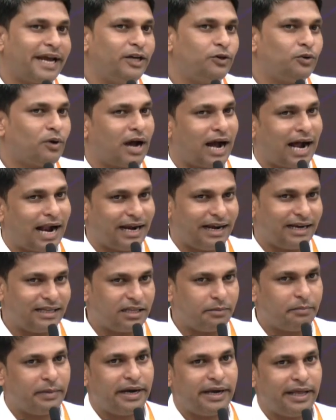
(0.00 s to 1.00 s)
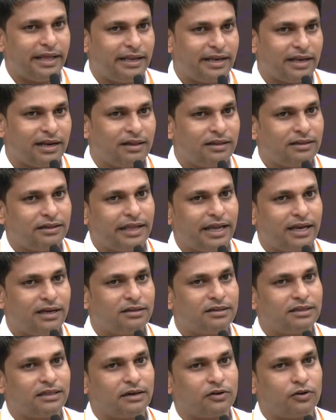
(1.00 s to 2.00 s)
to harden the material,
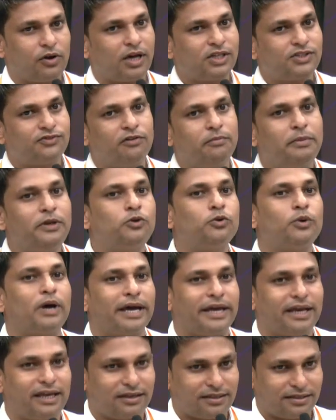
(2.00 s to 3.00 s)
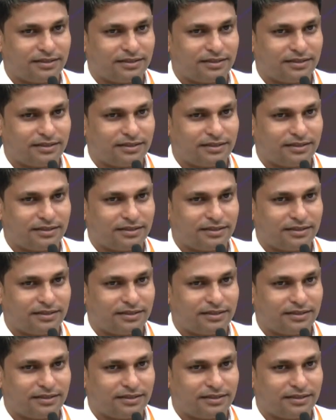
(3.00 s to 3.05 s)
then the cost will be too high.